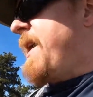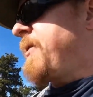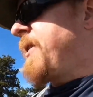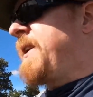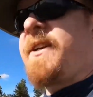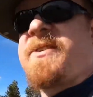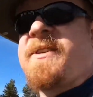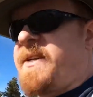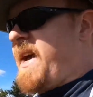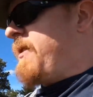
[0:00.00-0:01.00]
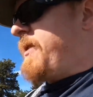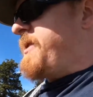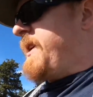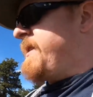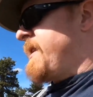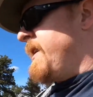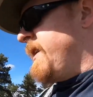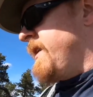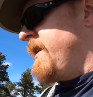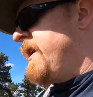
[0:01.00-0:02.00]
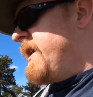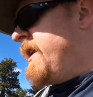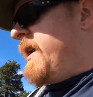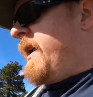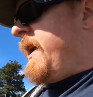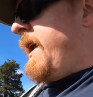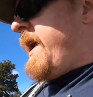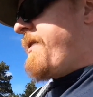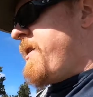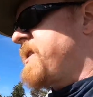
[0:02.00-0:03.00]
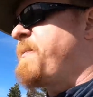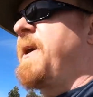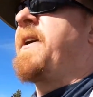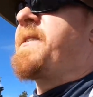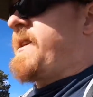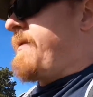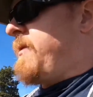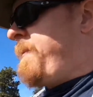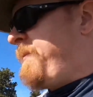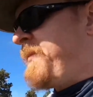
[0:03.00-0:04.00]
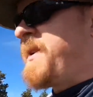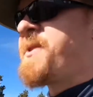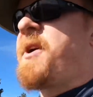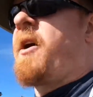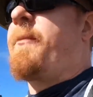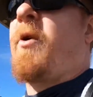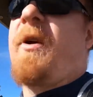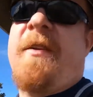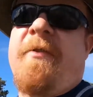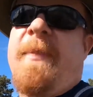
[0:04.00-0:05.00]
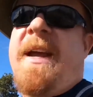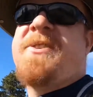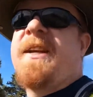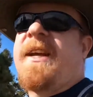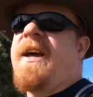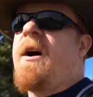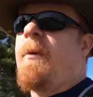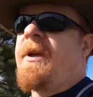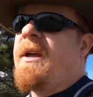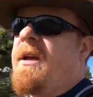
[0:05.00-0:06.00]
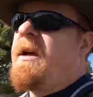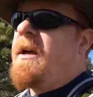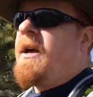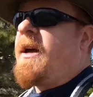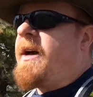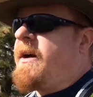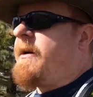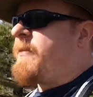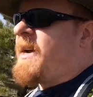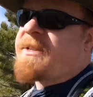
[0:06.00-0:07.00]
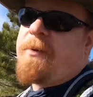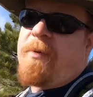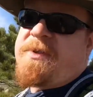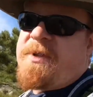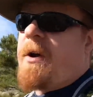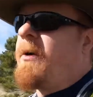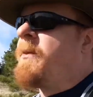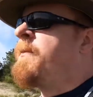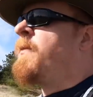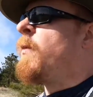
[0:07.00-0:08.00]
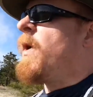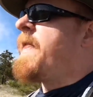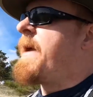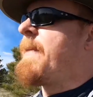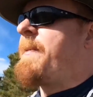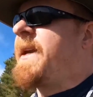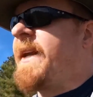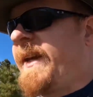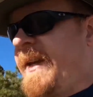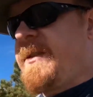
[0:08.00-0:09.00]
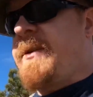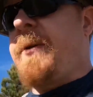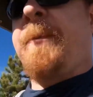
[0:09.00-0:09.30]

conditions and allergies, and their experience level. This is all important information that can help rescuers know what they might be getting into.